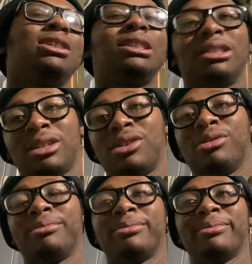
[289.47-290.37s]
So,
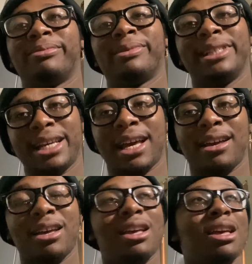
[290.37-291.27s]
yeah.
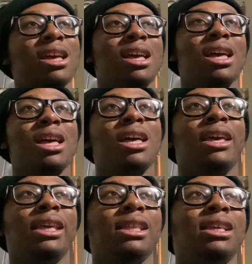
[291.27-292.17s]

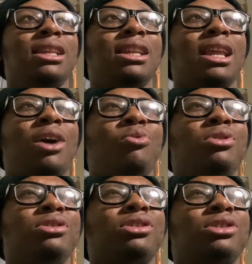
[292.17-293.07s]
And then I
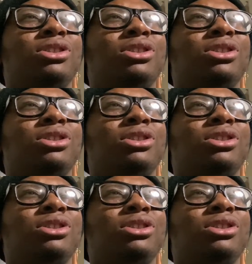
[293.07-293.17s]
want